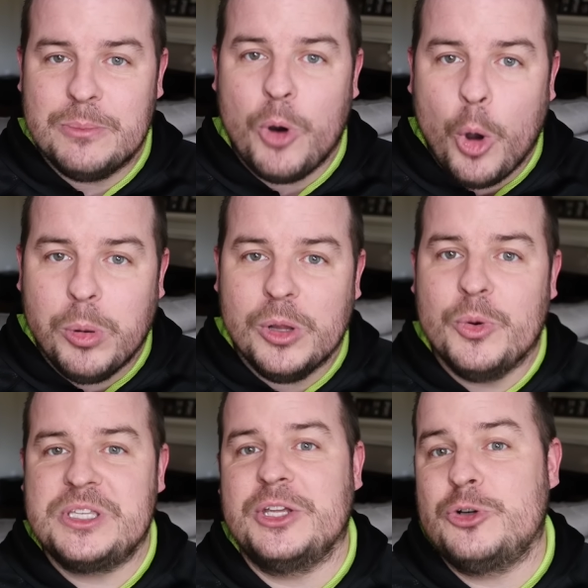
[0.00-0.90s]
Mobile,
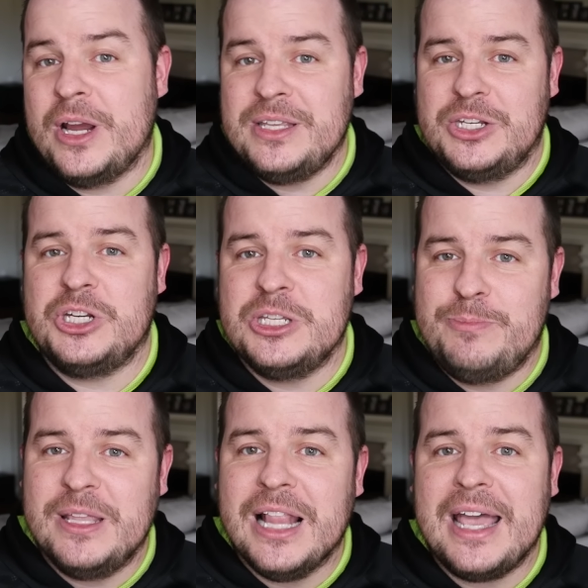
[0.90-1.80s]
what the transition's
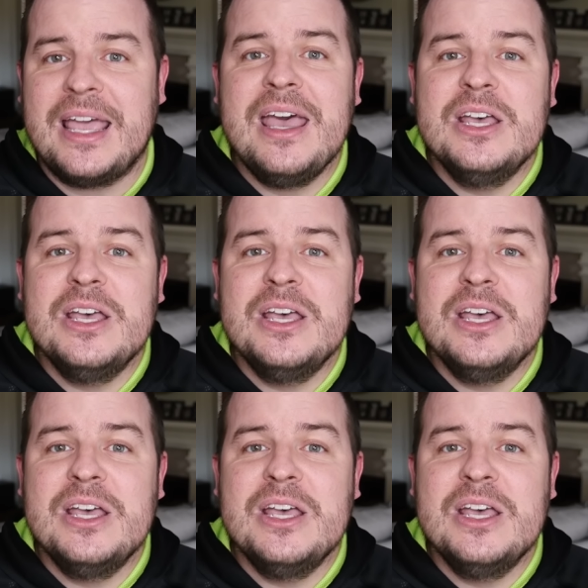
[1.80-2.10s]
been like.